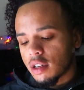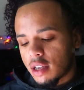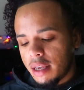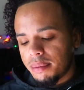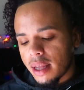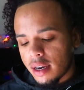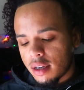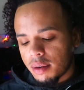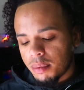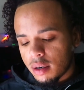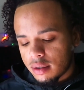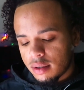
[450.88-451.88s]
So keep that
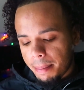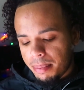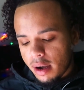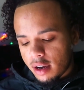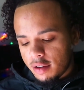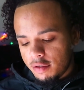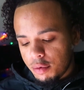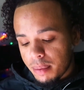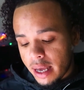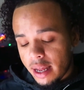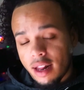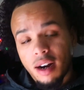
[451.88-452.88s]
up, bro. I'm proud of you,
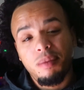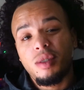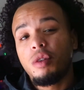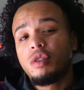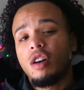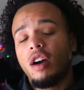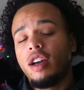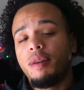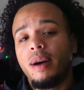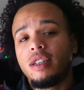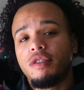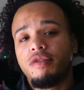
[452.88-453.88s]
man. And I'm so sorry to hear
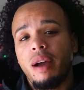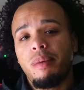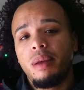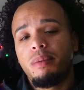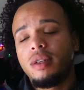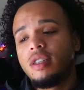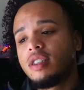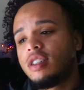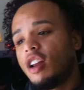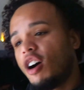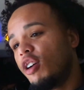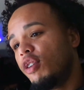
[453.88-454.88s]
about your family, but just
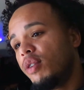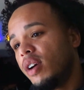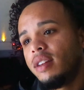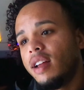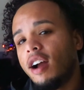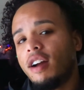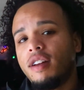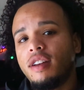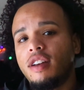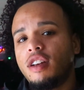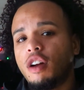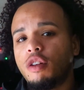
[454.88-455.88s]
know they're,
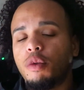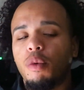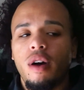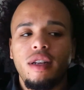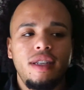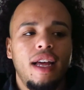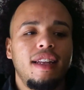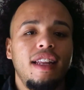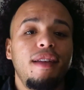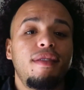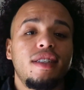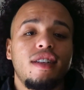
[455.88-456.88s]
you know, the ones that
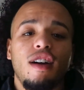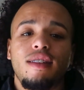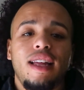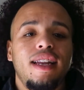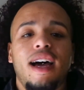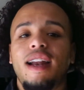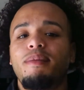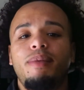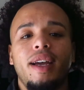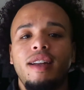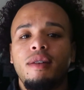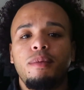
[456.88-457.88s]
leave this earth, they not in
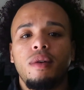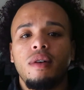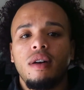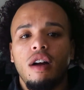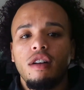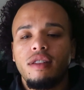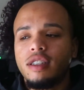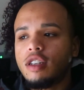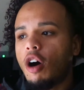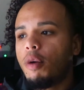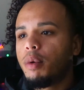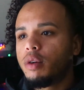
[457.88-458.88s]
pain no more. Earth is
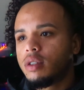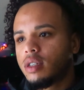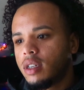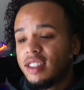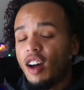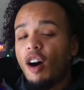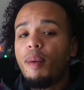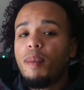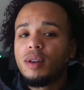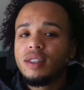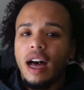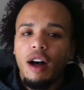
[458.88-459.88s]
almost, it's
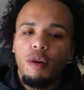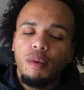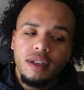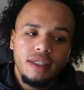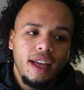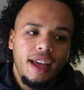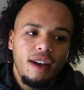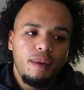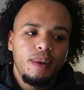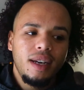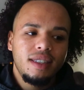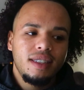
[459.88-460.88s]
almost, I don't want to say hell
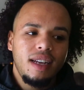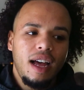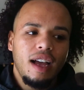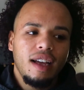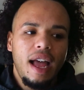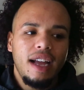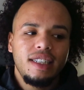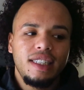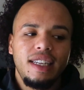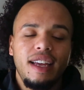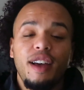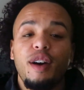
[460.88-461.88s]
because it's not
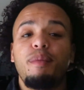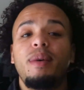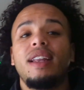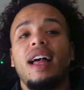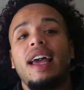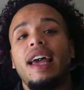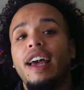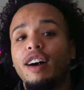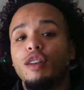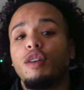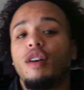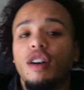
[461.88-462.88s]
actually hell, but like
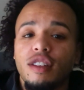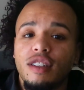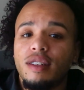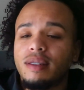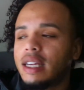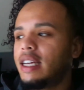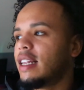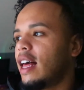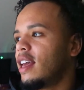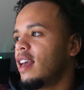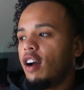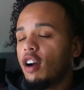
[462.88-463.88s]
hell on earth, you know what I'm saying?
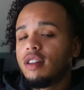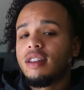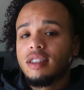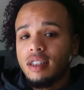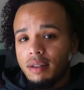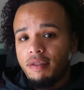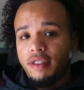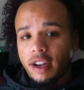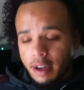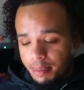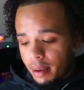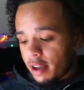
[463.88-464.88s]
Like earth is
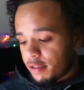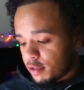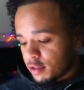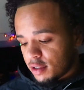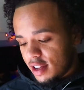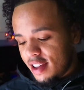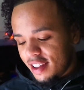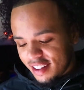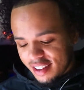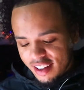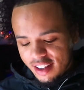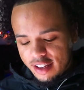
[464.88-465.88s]
very thankful. you
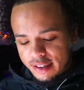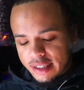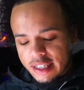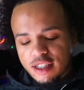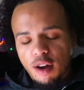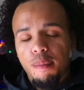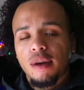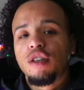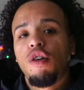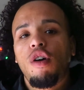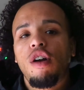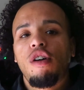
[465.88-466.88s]
know what I'm saying? So much
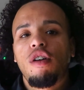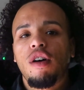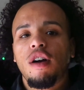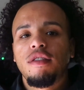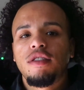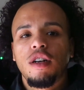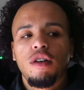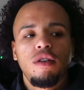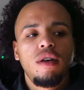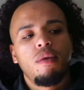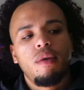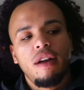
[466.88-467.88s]
going on on earth.
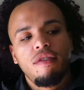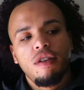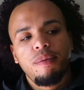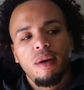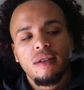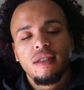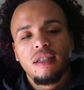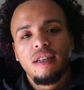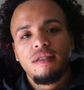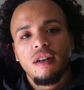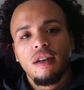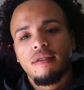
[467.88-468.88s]
So whenever a person
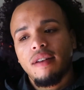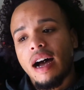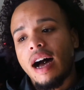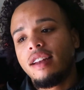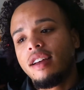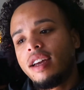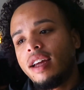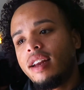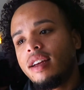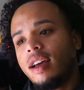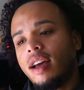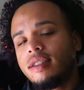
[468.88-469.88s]
leaves earth, I look at
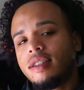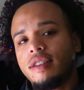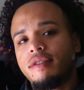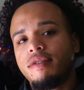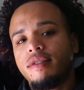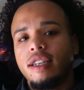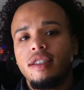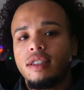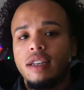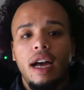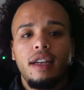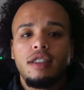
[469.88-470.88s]
it as if they
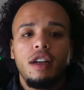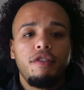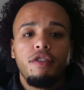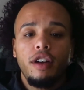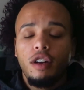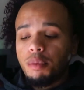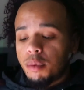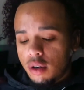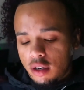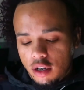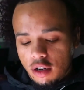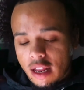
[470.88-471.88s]
just not suffering no
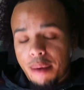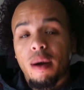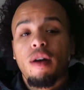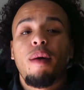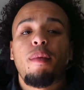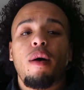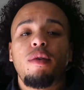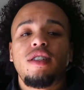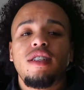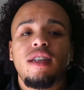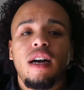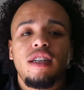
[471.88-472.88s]
more. You know, like my grandma, when
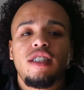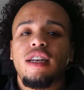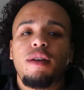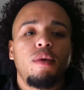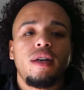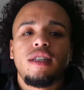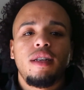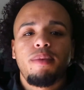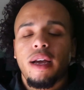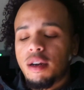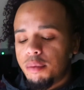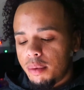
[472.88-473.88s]
she died, she wasn't in
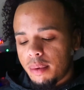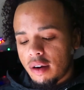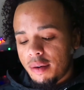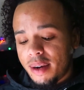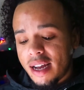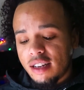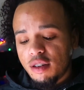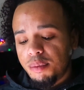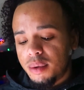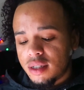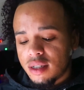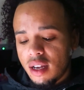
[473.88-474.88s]
pain no more. My grandma had
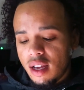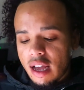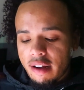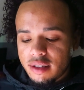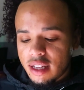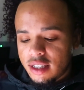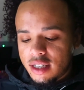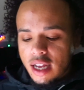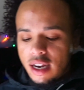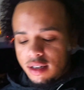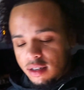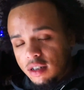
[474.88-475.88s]
lupus, everything. She
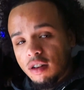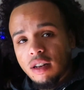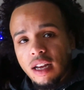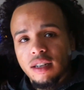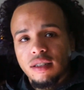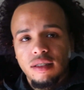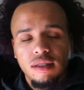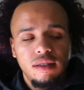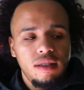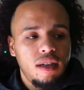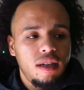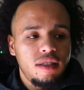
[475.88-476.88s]
had, you know, like a,
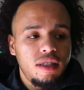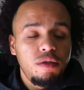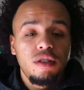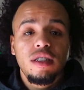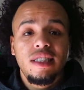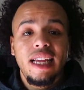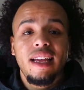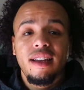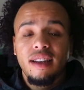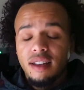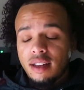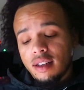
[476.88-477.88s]
uh, she was sick.
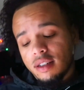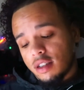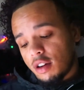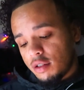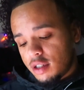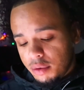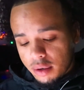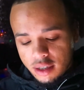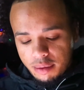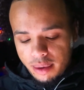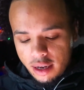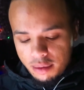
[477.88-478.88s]
So she
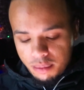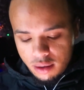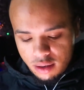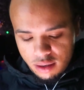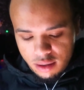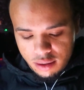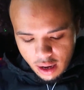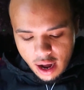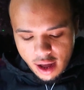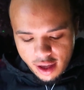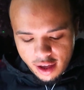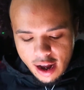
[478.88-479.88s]
wasn't in pain no more.
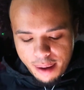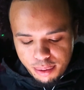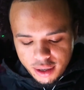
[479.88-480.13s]
Hothead, I